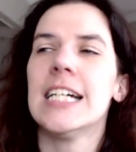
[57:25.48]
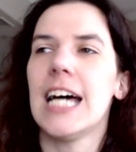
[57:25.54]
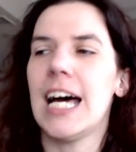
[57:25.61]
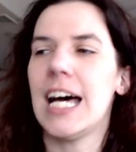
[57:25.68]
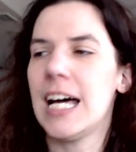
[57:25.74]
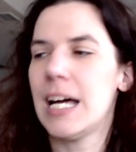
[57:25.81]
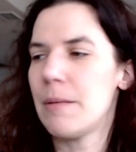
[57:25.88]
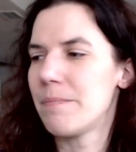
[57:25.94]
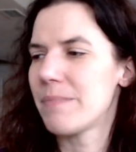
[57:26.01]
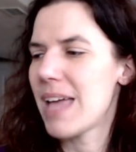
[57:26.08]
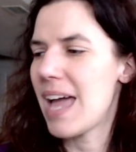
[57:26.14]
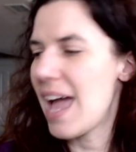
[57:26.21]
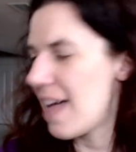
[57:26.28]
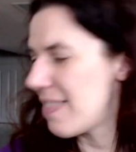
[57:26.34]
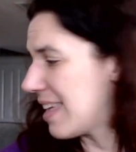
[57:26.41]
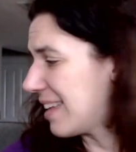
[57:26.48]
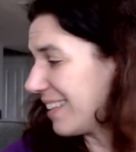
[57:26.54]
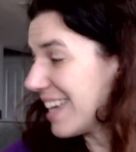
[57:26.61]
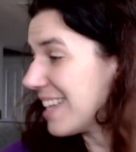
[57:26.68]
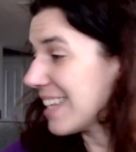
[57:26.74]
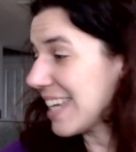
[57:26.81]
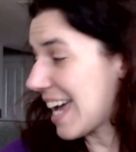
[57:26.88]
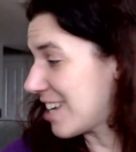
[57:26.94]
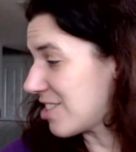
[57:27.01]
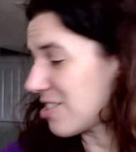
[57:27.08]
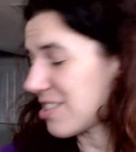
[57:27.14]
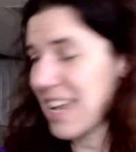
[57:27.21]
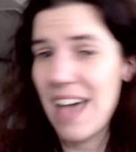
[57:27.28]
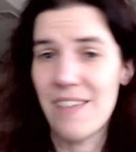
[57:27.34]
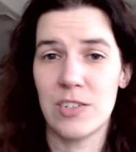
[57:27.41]
And then lately I
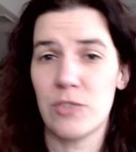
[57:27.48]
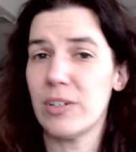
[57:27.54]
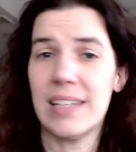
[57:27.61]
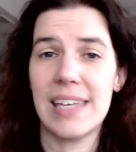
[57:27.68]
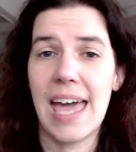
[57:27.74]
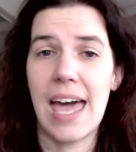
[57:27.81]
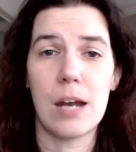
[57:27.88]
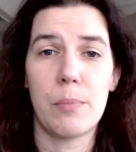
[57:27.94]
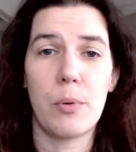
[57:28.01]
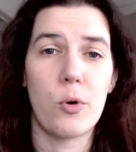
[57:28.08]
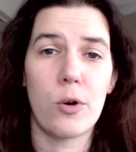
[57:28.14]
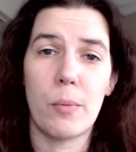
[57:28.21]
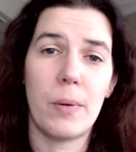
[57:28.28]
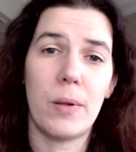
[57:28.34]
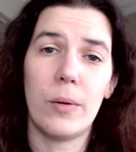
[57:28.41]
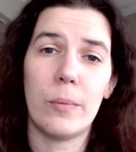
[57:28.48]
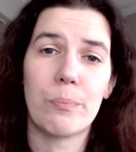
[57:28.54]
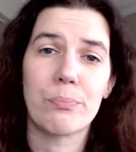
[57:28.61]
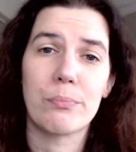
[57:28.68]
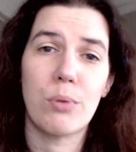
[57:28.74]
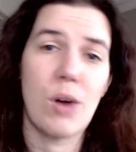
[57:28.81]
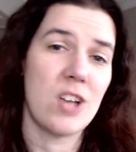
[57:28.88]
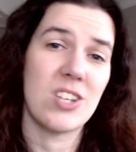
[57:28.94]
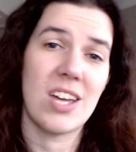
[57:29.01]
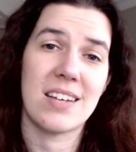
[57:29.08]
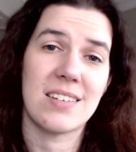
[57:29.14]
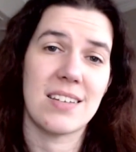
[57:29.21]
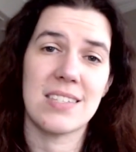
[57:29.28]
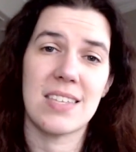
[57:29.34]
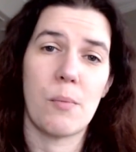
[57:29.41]
just haven't really had a portable
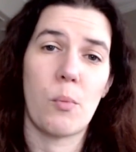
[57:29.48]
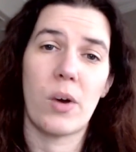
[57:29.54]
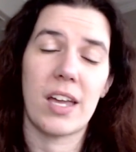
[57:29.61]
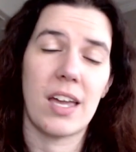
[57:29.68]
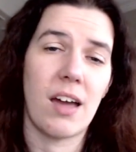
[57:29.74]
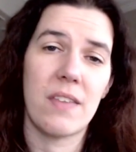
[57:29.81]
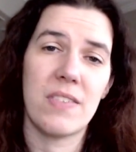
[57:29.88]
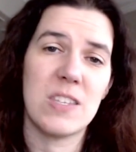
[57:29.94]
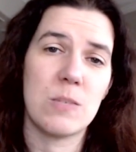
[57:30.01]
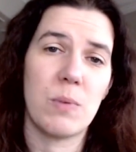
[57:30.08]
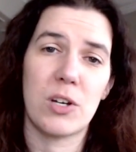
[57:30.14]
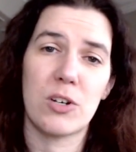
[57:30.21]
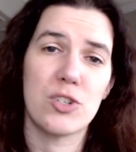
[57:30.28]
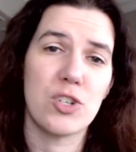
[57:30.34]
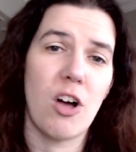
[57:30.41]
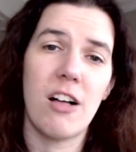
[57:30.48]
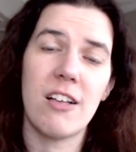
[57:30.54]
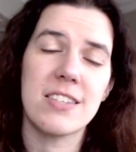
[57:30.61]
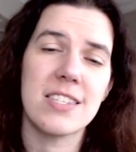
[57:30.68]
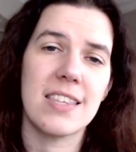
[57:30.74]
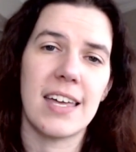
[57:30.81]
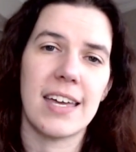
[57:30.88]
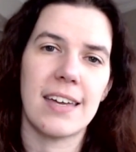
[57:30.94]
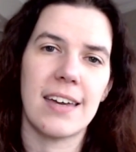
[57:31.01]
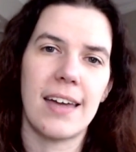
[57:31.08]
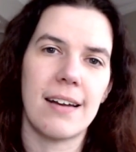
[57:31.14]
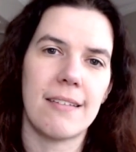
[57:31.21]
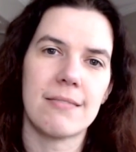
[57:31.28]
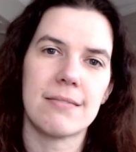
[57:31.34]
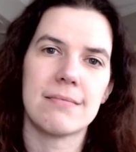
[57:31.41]
project because I'm working on these bigger shawls. Like
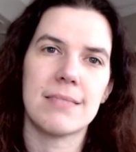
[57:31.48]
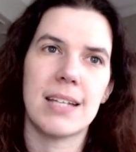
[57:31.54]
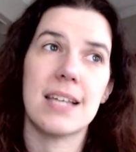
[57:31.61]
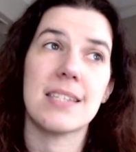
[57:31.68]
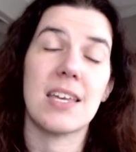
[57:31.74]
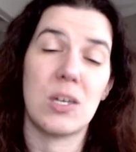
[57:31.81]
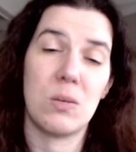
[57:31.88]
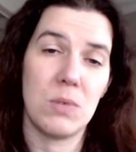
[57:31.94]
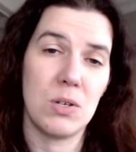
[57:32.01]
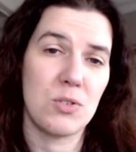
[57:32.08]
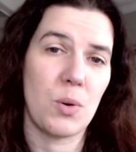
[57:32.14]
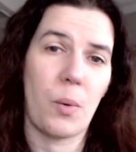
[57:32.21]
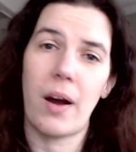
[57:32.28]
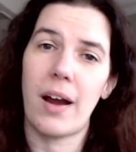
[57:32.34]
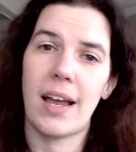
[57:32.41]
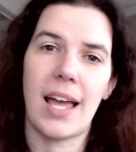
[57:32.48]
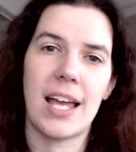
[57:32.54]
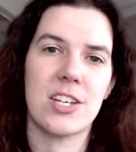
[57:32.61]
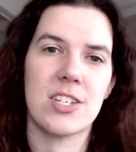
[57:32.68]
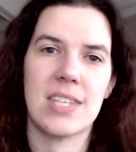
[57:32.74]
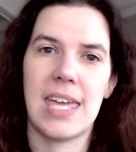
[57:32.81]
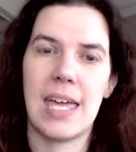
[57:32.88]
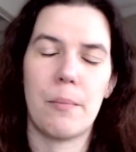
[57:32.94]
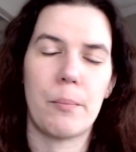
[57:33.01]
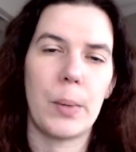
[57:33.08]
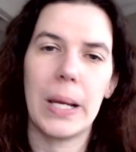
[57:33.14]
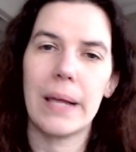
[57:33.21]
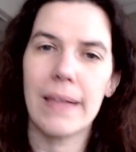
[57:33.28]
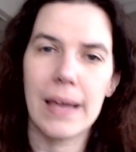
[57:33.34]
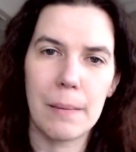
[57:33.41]
because I commute to work, I just can't
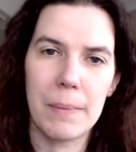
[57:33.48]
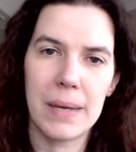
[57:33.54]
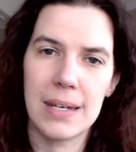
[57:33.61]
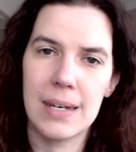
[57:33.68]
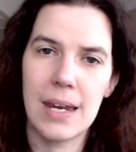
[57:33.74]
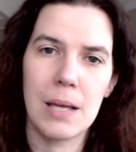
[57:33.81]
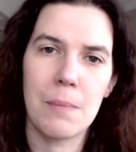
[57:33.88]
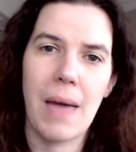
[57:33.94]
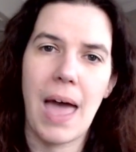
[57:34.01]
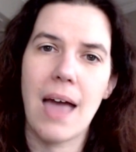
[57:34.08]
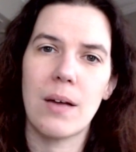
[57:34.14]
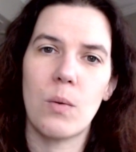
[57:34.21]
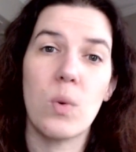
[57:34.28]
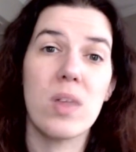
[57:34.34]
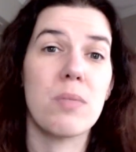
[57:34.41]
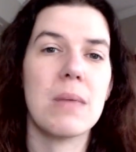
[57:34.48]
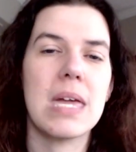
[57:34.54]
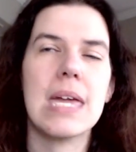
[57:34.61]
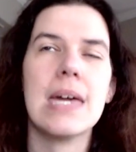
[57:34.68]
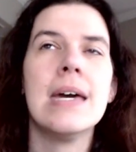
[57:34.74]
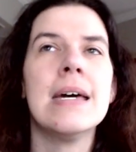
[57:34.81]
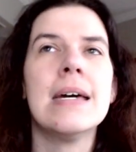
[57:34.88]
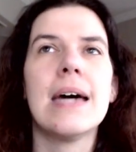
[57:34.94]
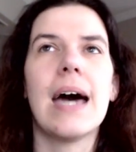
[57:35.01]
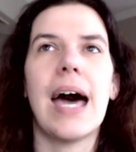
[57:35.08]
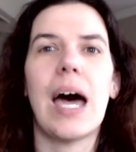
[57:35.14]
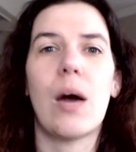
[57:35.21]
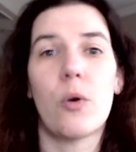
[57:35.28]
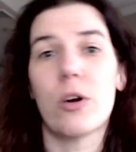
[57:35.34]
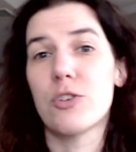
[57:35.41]
bring like a big knitting bag with me,
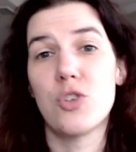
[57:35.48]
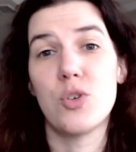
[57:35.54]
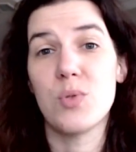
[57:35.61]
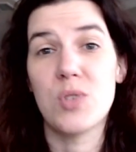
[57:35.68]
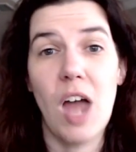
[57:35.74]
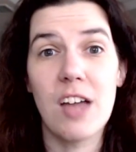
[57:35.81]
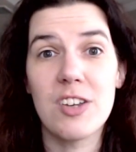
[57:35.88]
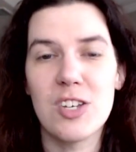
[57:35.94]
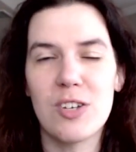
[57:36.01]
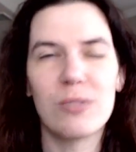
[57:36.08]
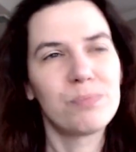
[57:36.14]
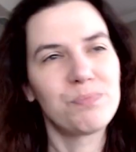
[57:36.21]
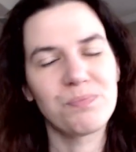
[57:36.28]
or choose not to.